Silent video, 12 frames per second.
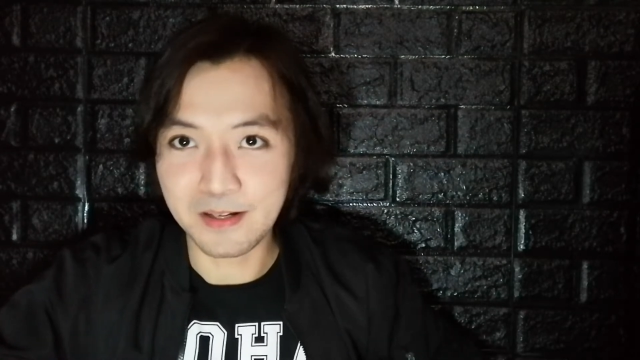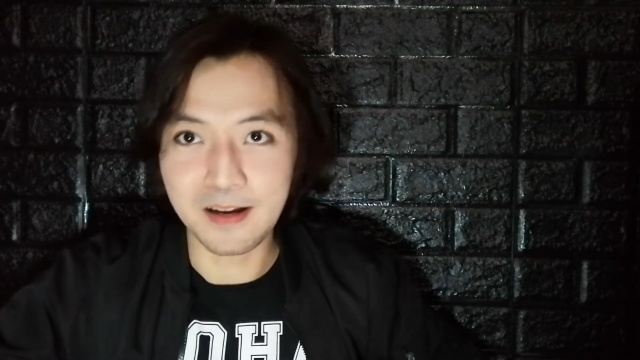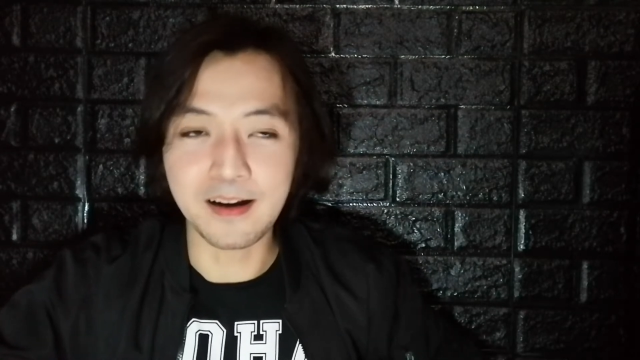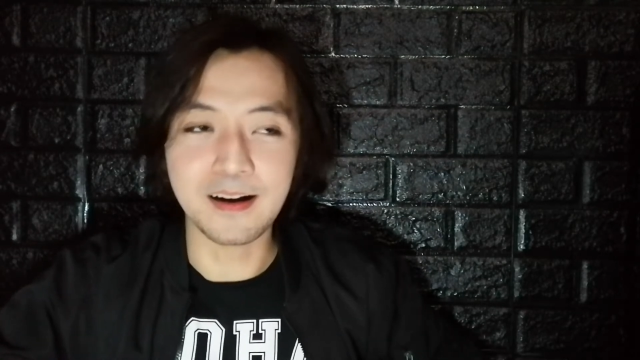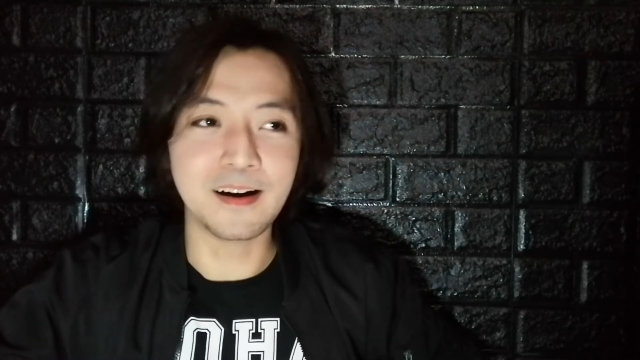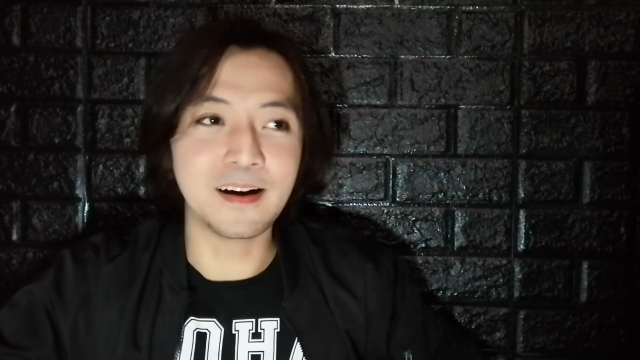
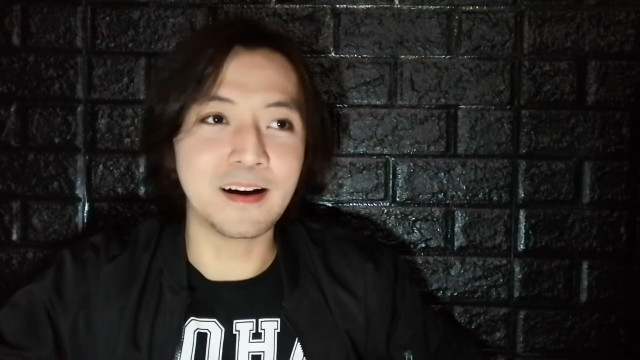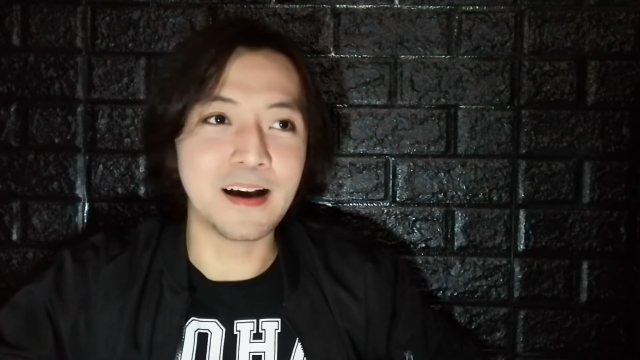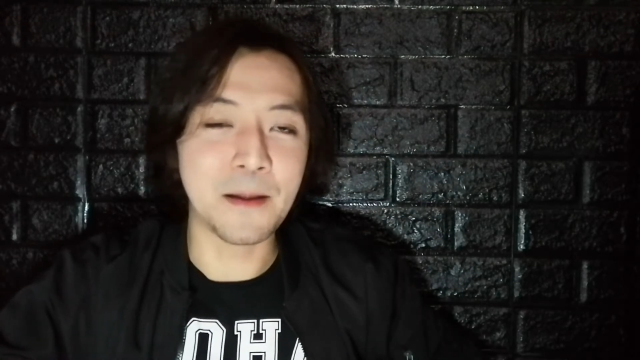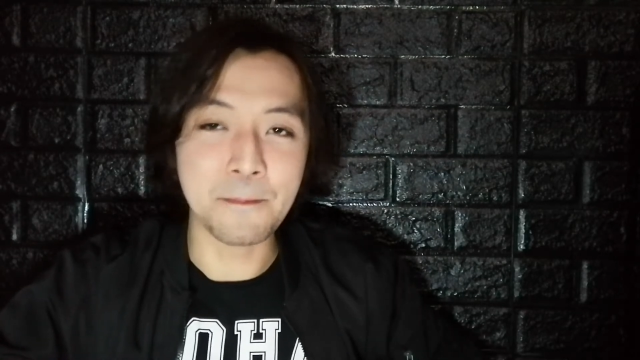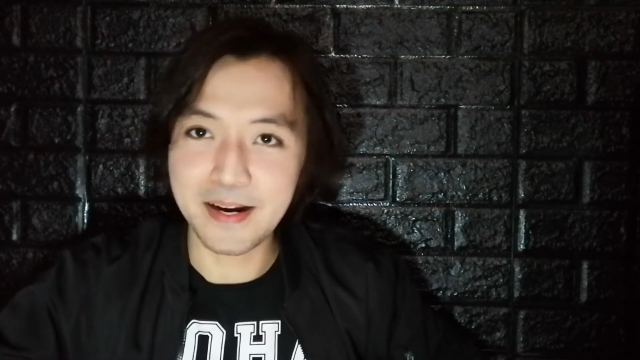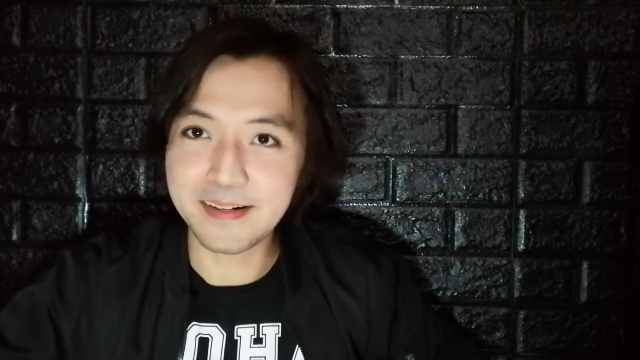
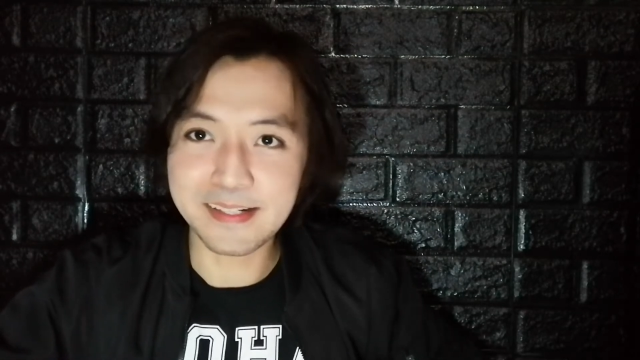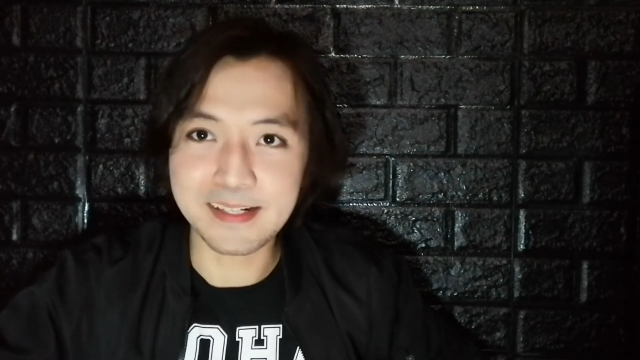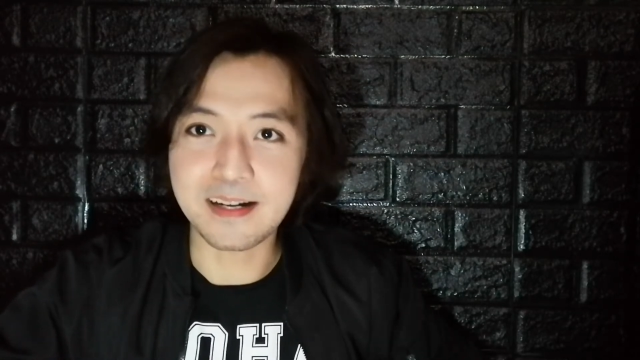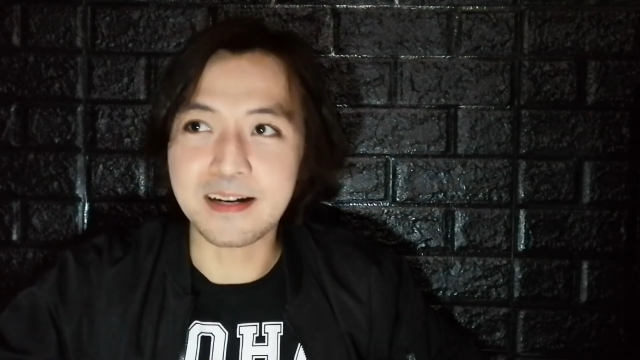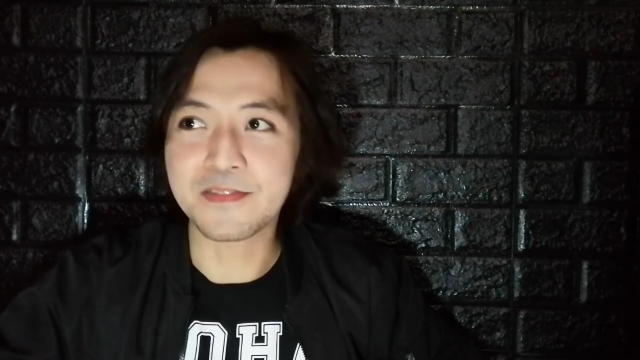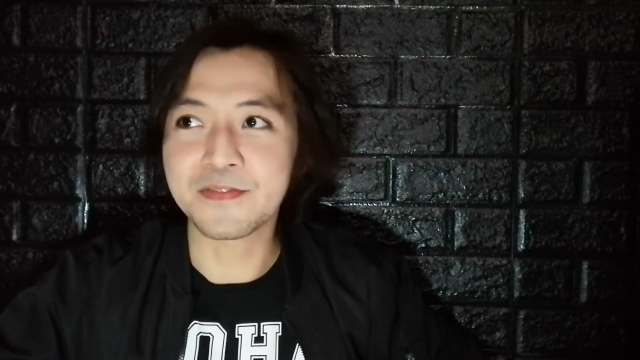
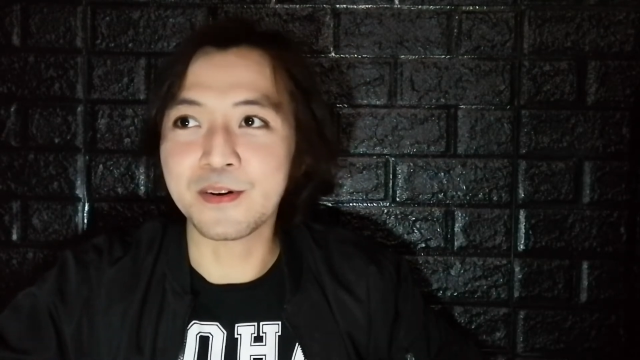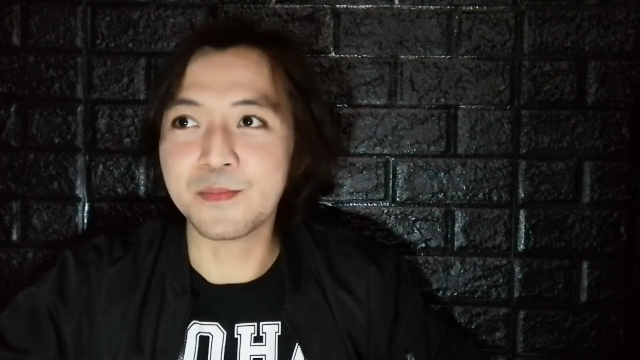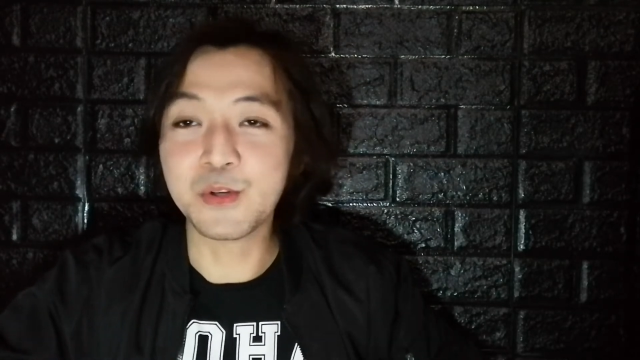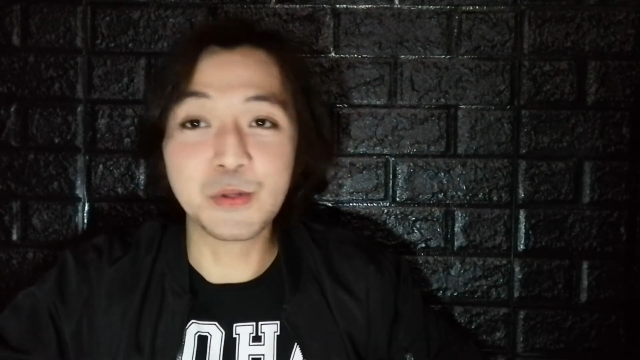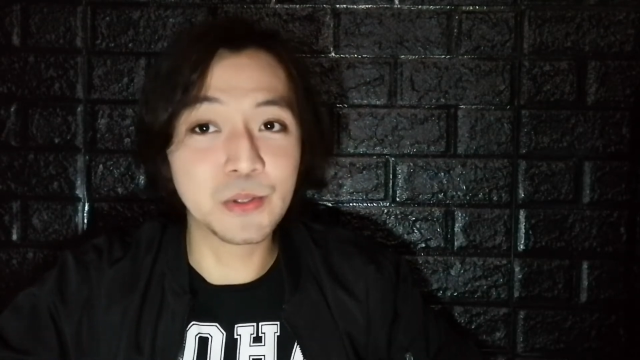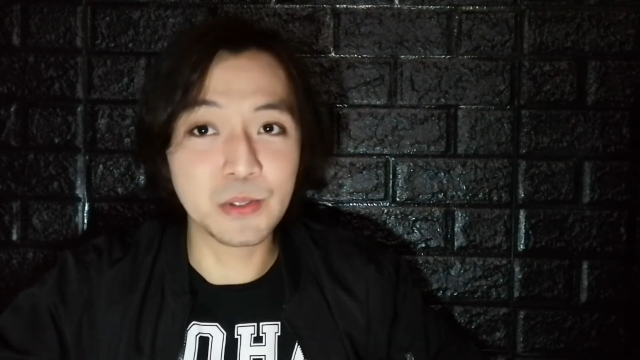America, from
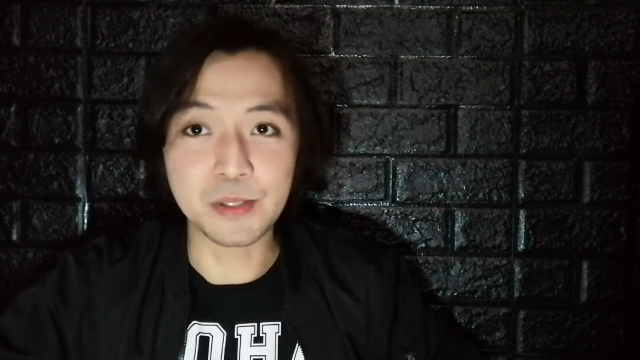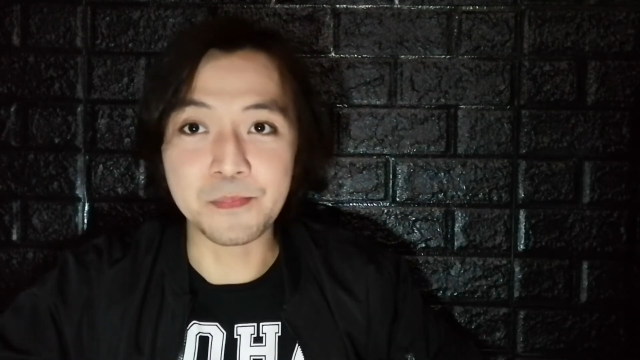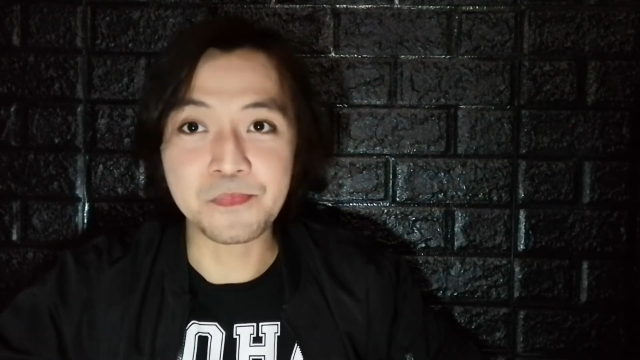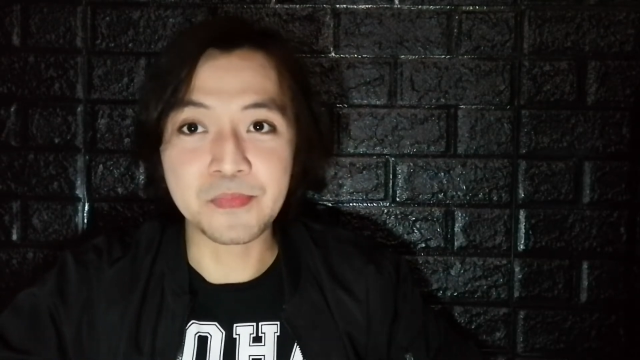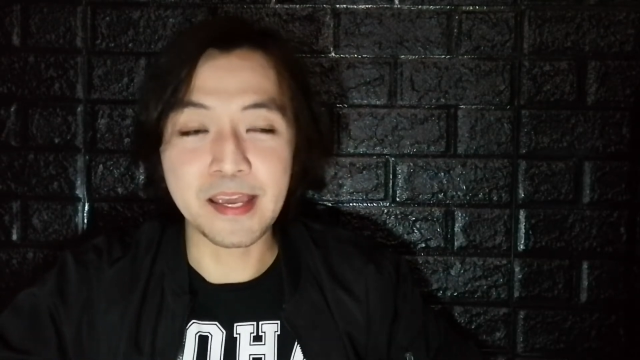Europe,